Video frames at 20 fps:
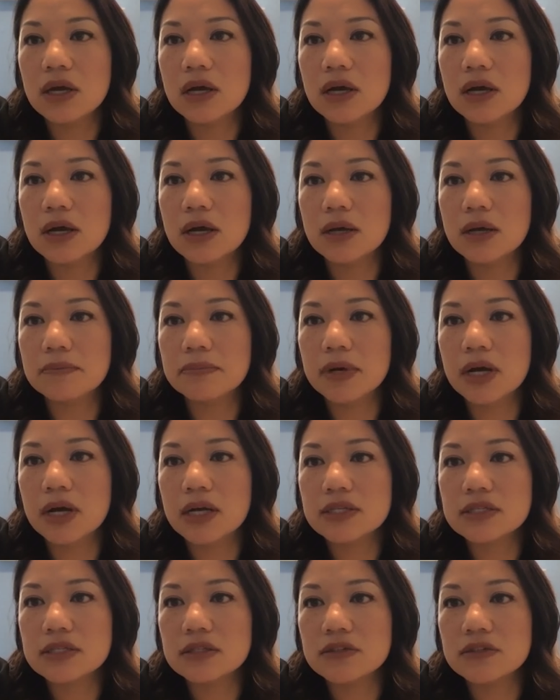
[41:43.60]
I am
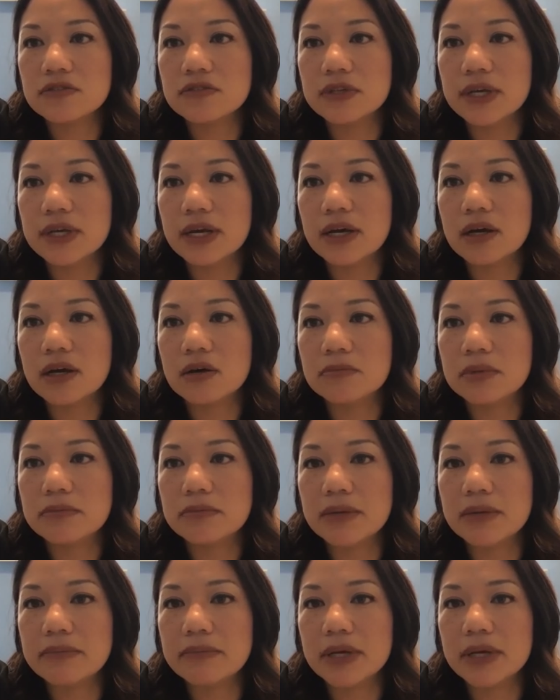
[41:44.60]
positive now, but
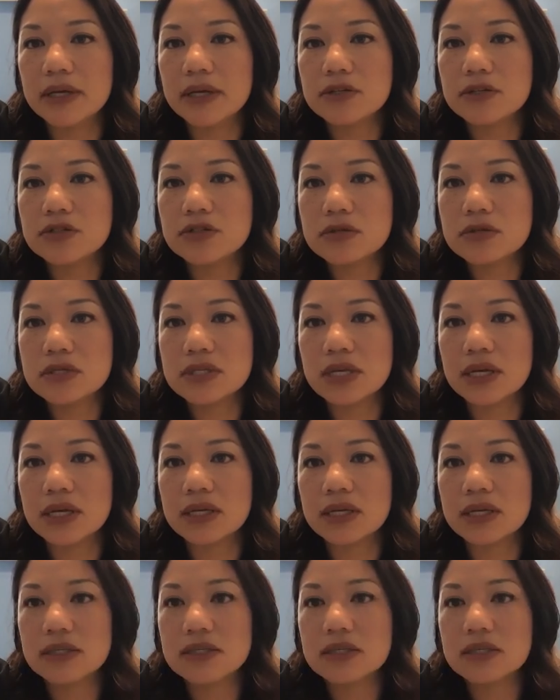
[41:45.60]
my manager
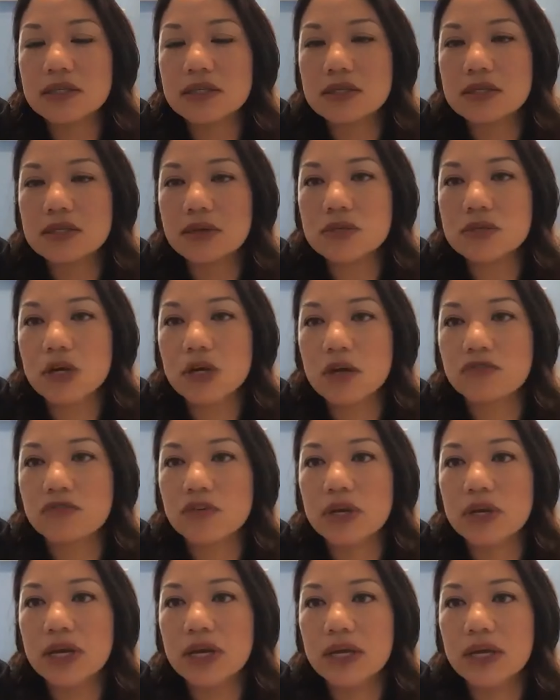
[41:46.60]
said since I was off for
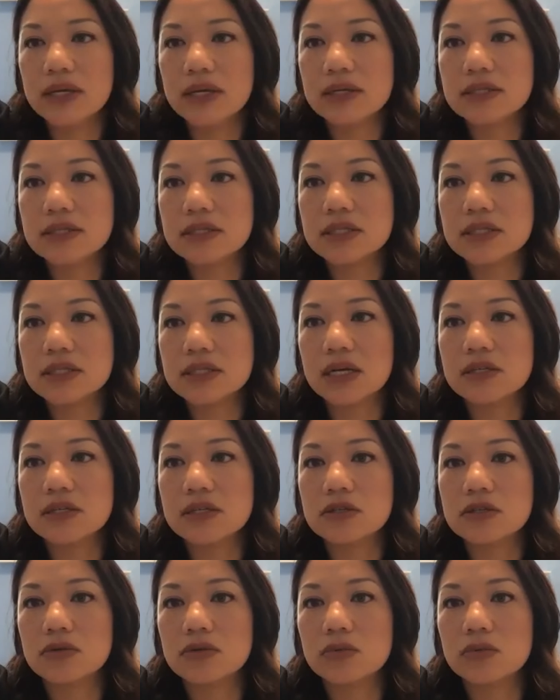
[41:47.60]
headaches, it is not
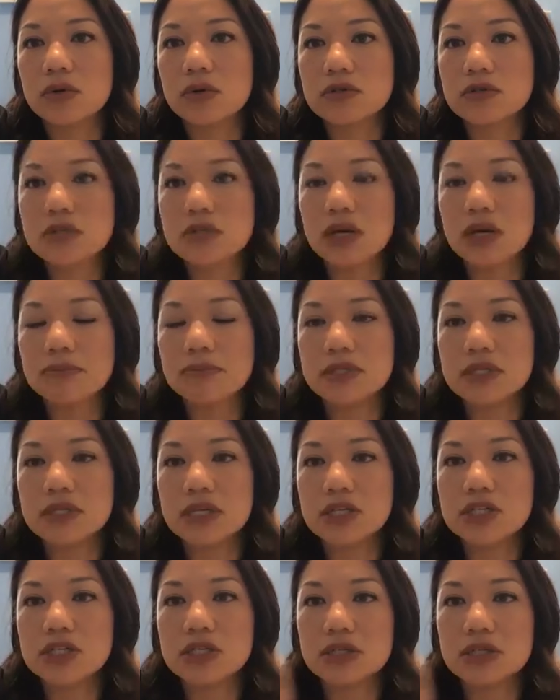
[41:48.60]
considered workers'
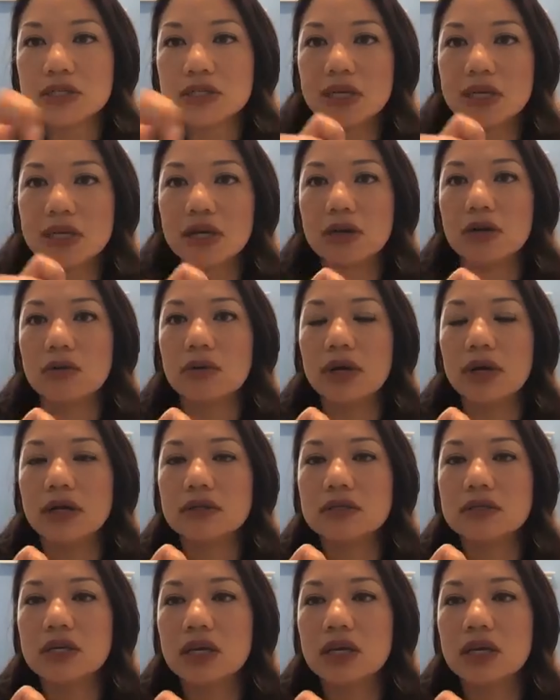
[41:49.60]
compensation. Is that
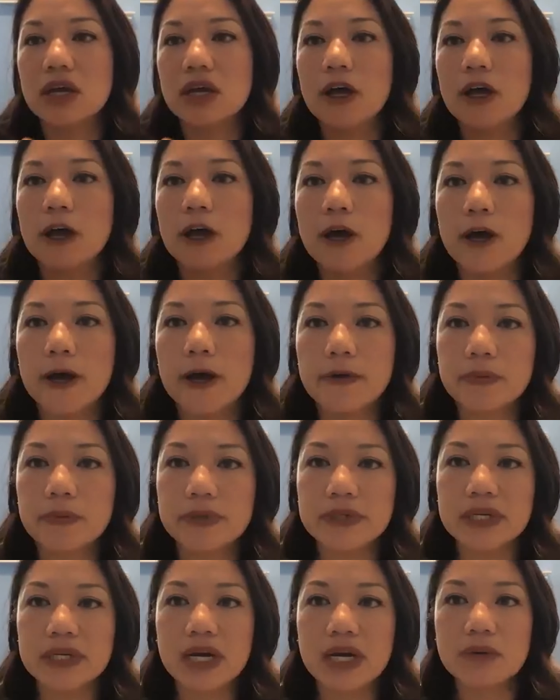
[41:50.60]
correct? I would
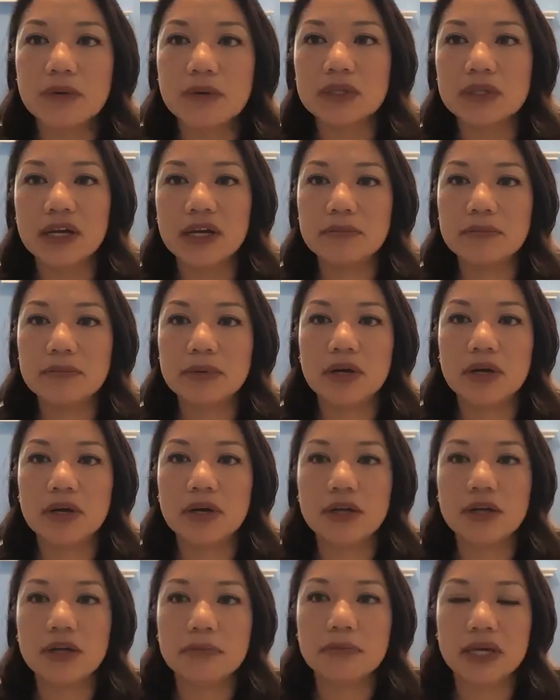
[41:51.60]
not rely upon
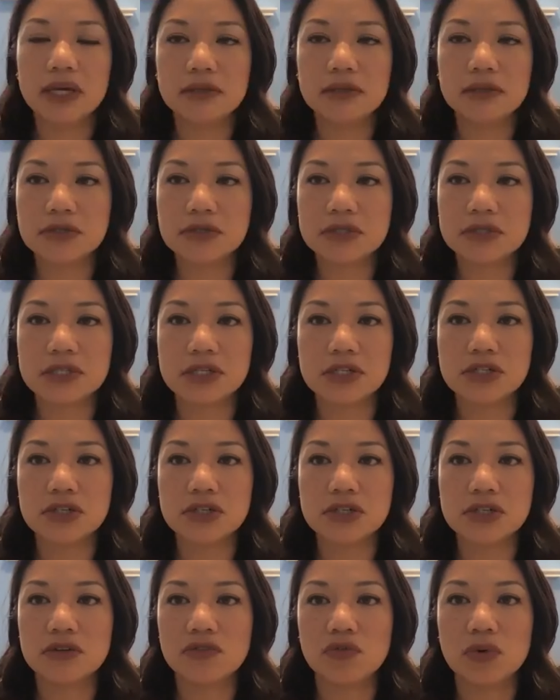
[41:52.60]
your manager's
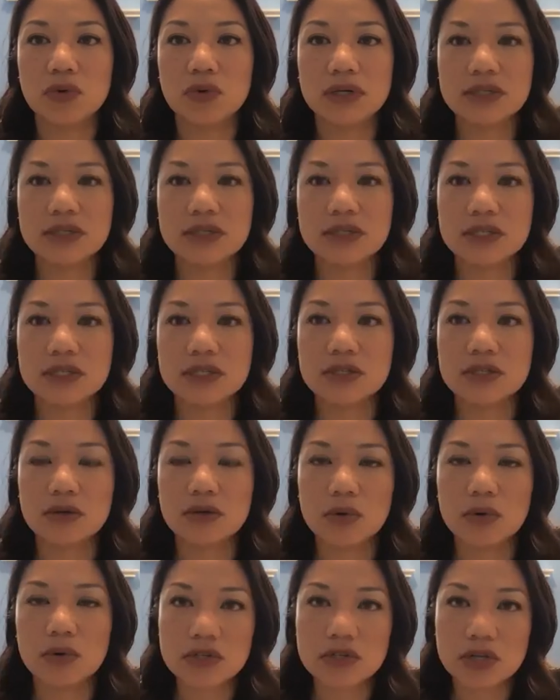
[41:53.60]
decision of what is considered
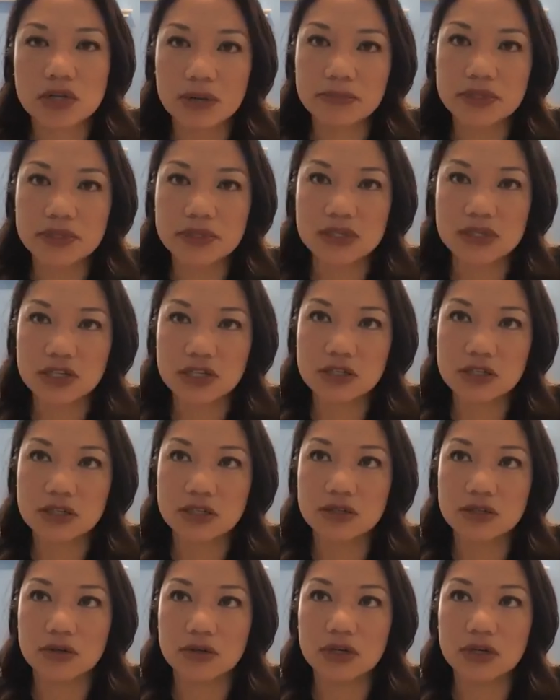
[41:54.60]
workers'
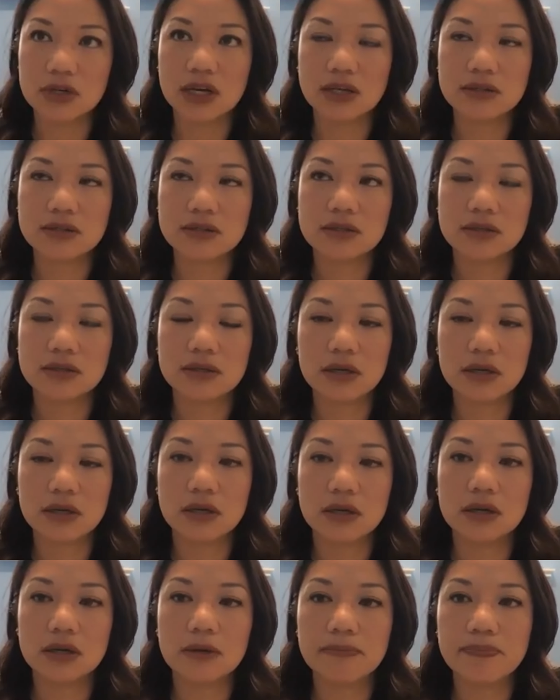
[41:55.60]
compensation or
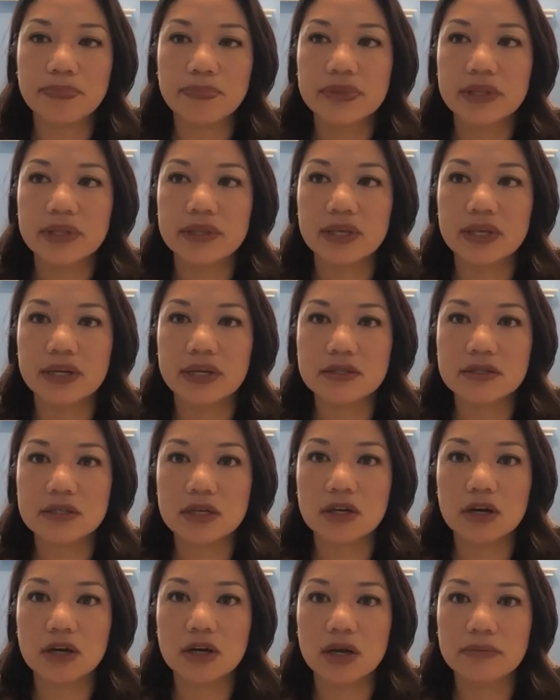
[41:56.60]
not. That is
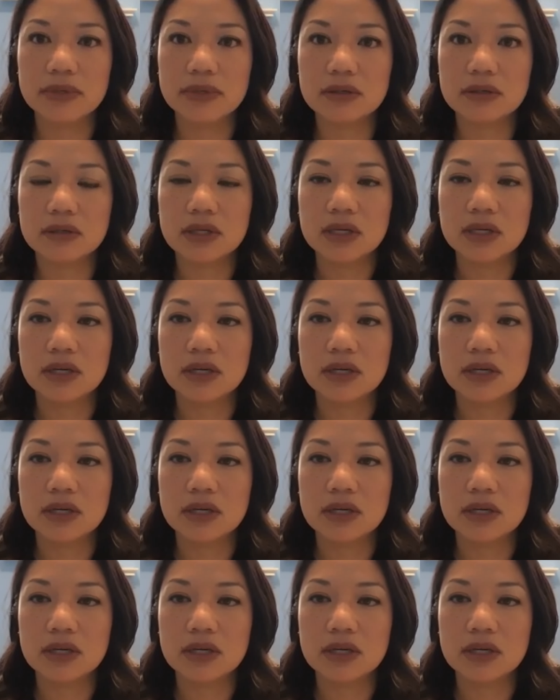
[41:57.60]
a common